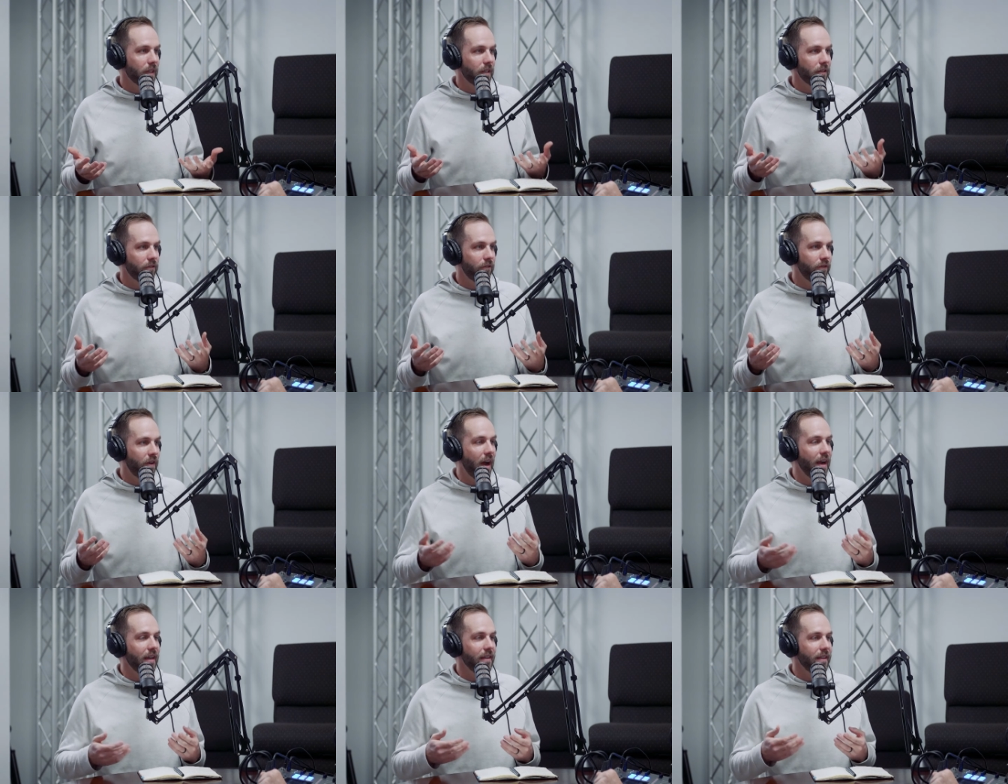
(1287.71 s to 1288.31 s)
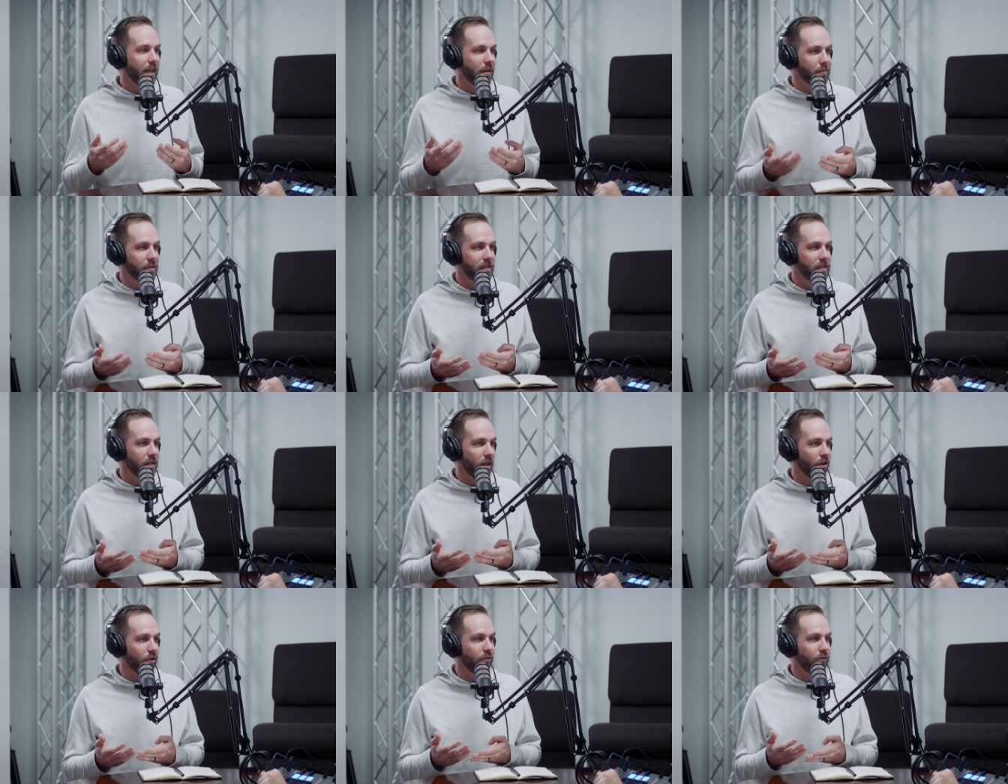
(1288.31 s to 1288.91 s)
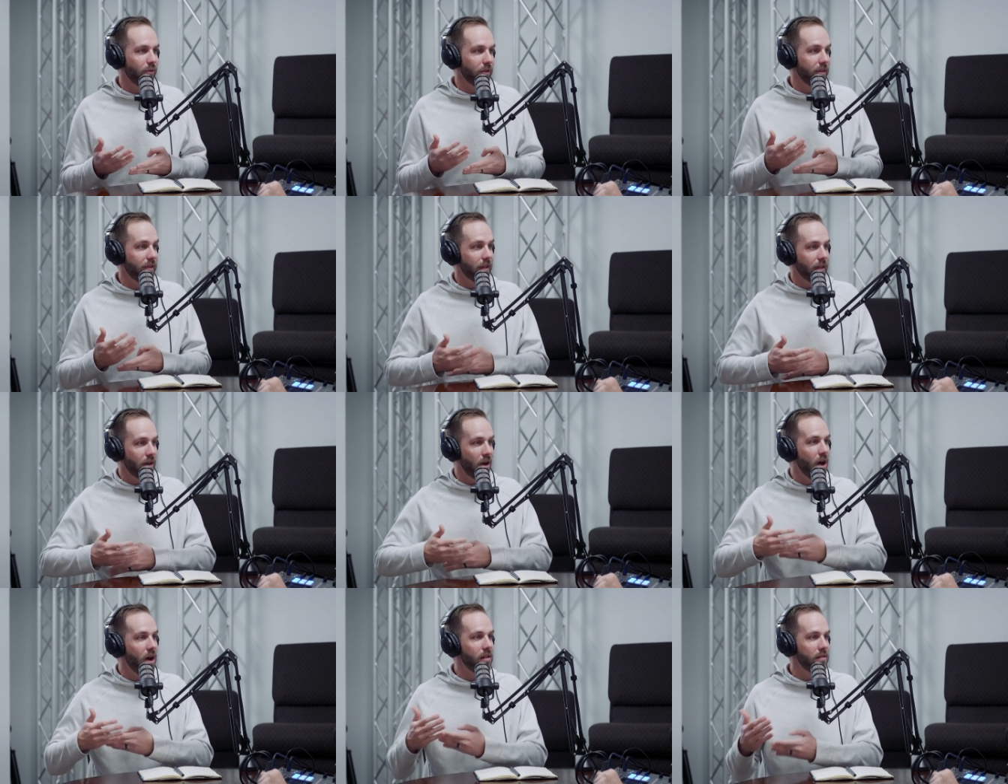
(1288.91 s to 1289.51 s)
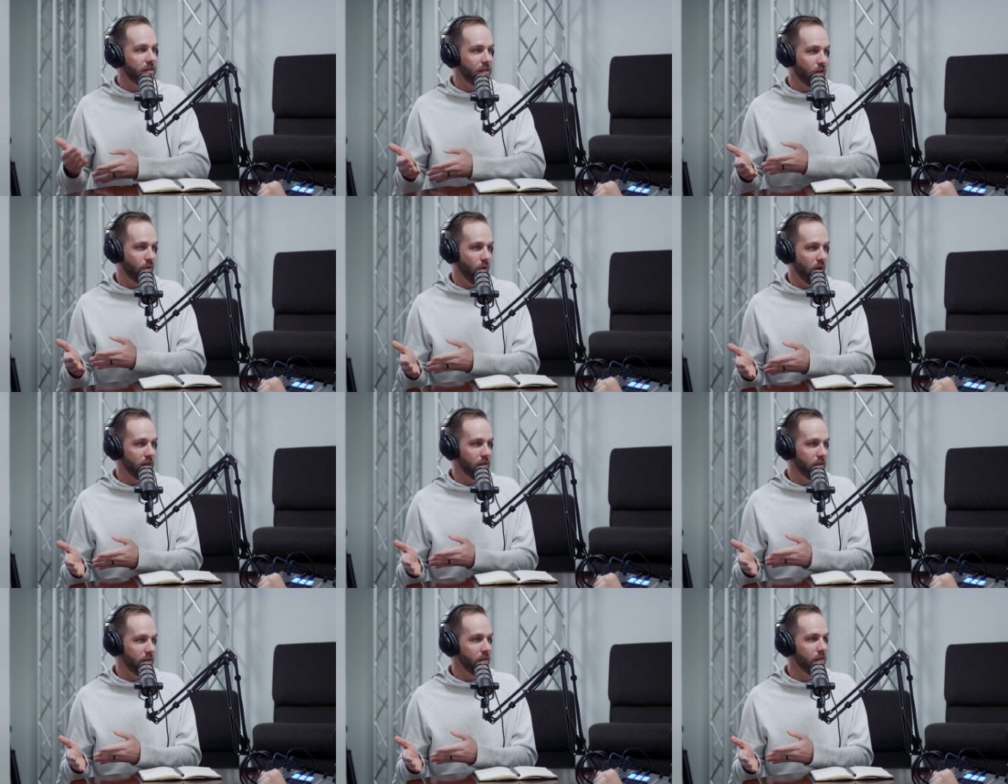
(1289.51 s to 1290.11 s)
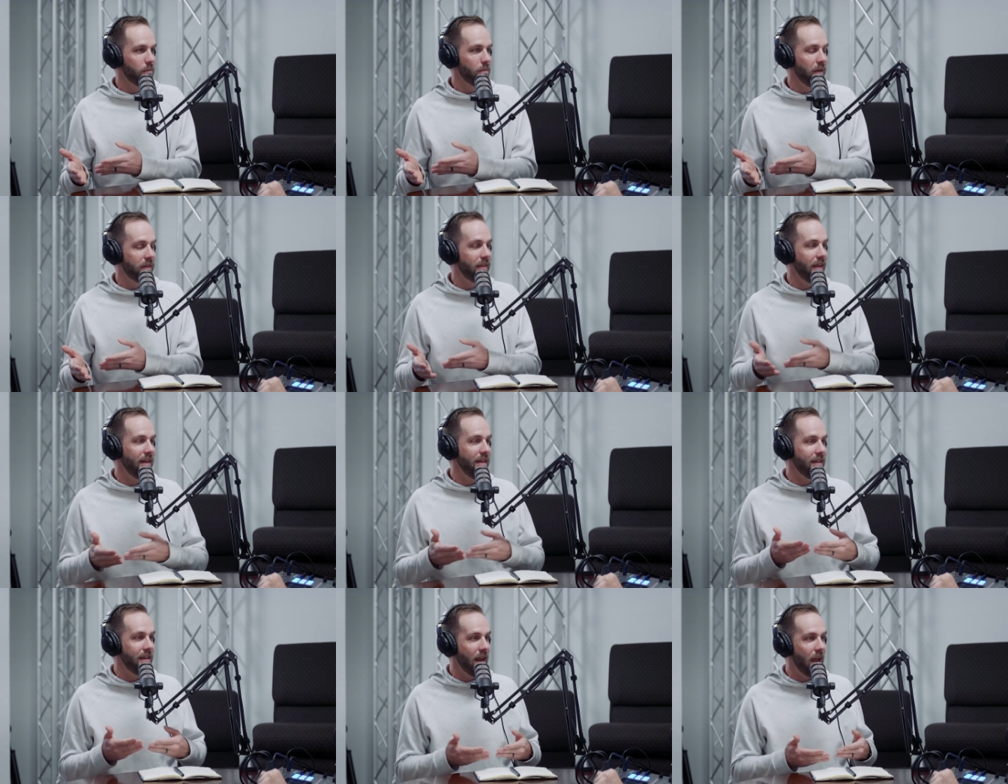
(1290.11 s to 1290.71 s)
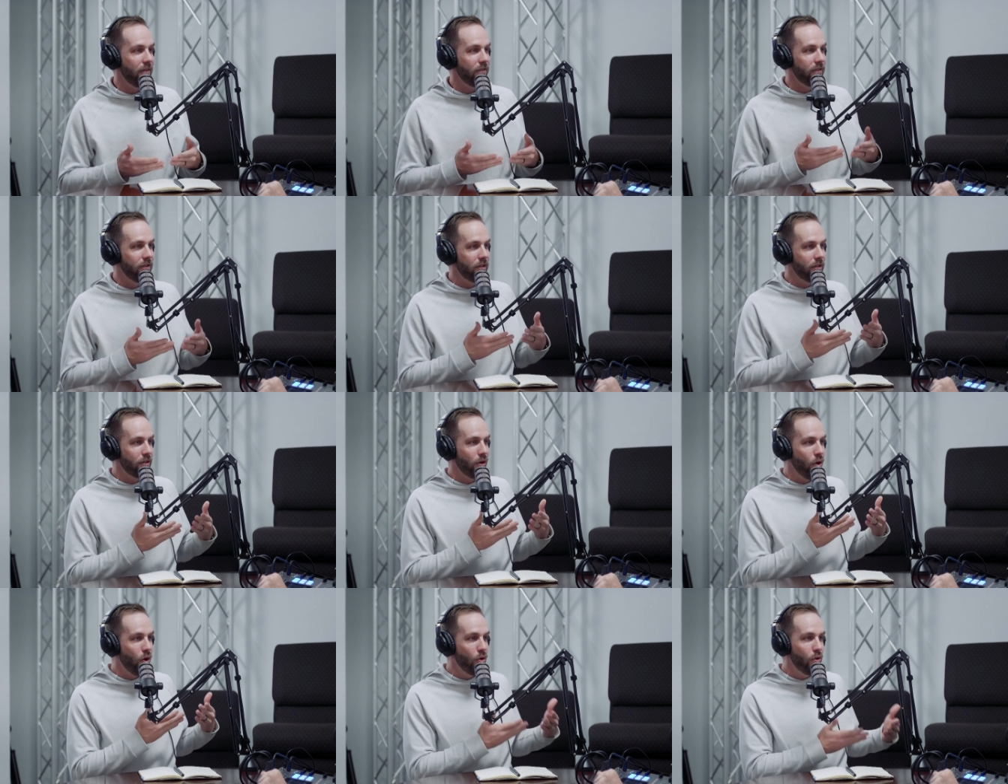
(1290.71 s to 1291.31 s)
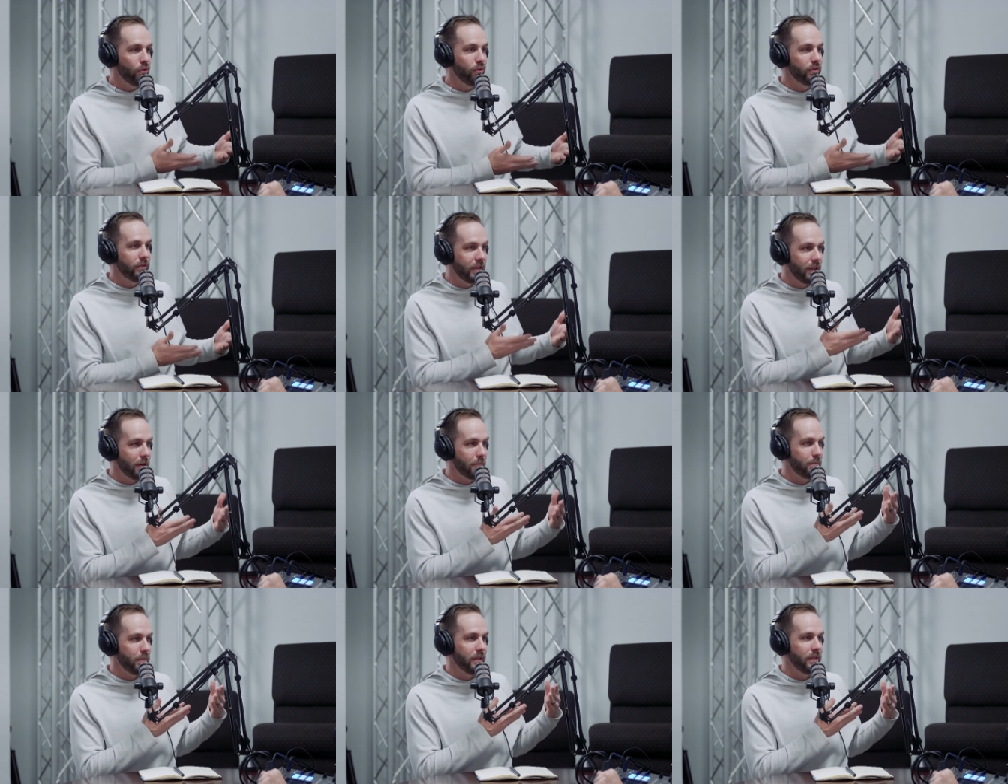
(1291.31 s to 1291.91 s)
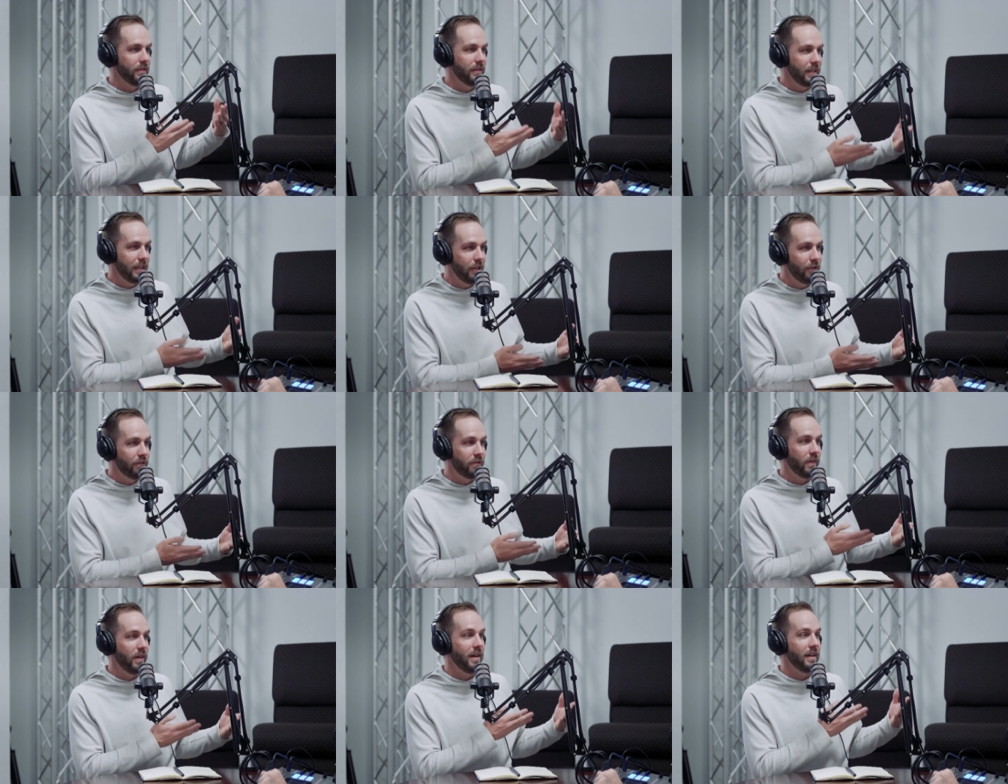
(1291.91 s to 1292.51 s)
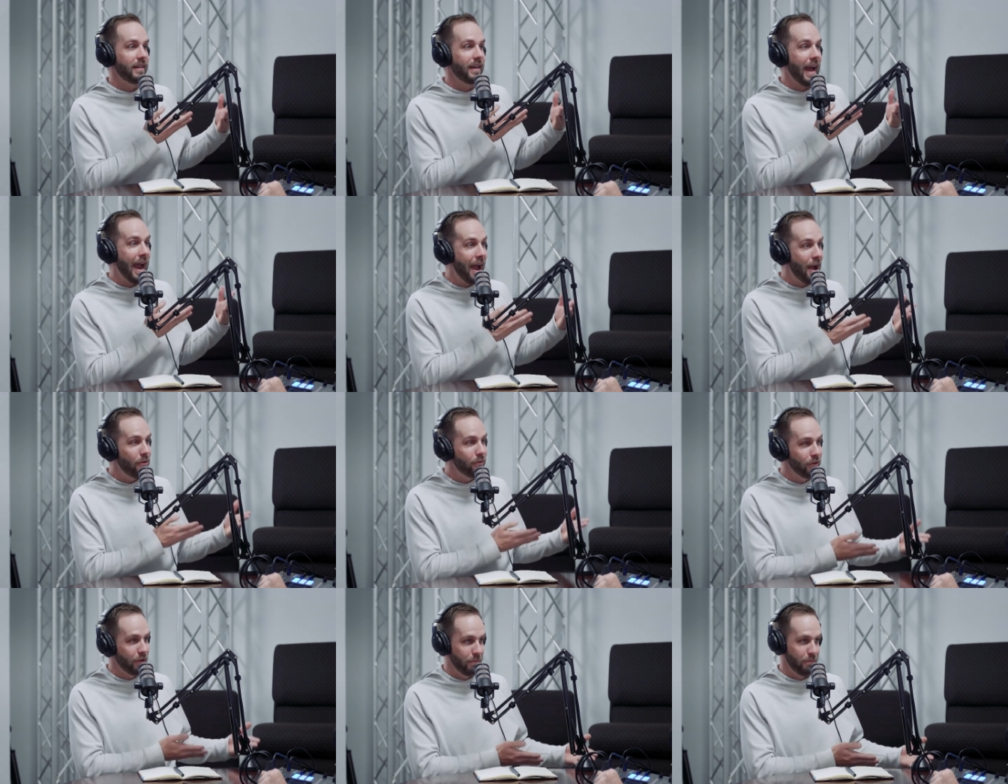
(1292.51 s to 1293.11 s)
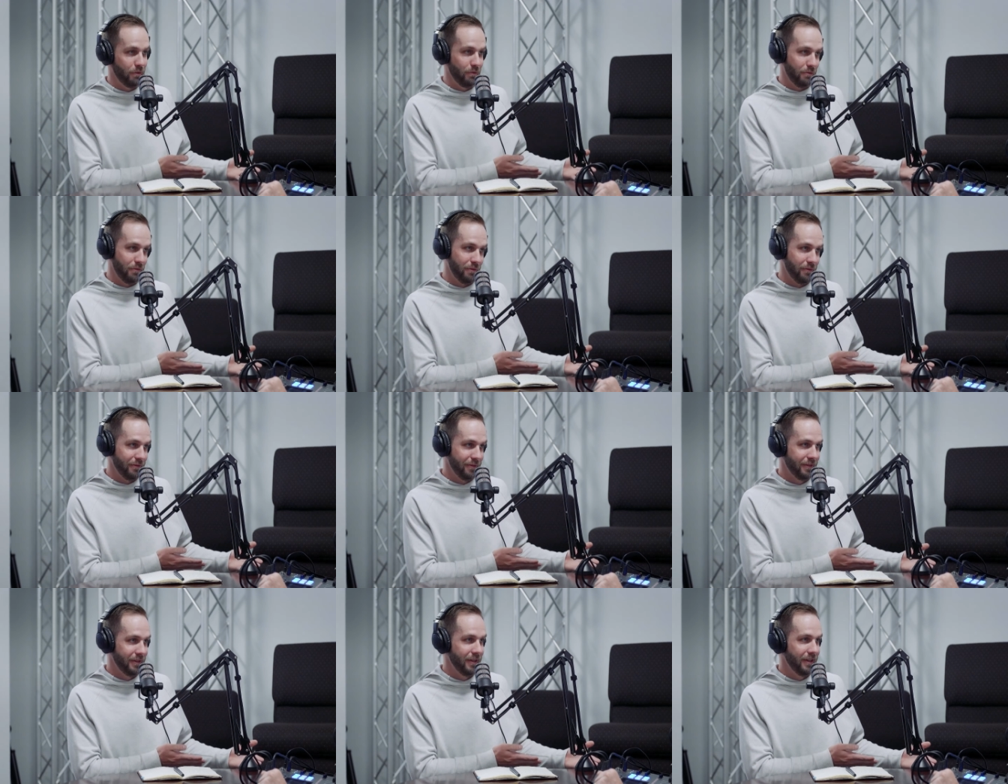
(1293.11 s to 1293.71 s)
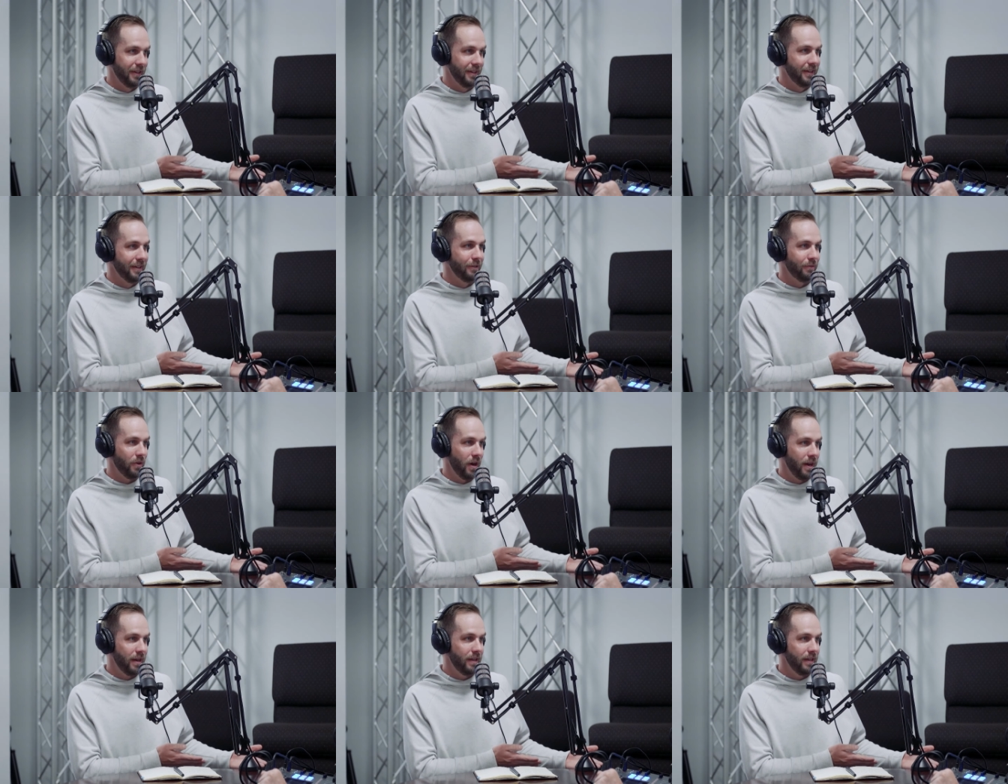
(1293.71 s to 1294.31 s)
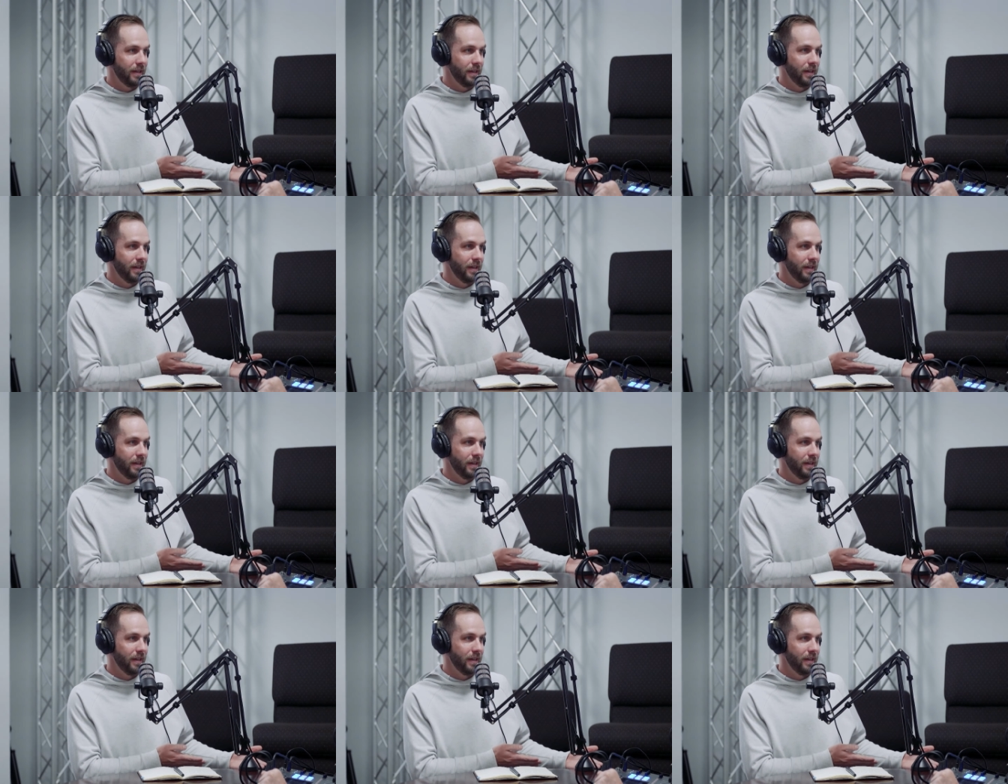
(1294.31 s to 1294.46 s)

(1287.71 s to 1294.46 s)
find themselves with the consequences, but they never hold their belief accountable. Right. Right.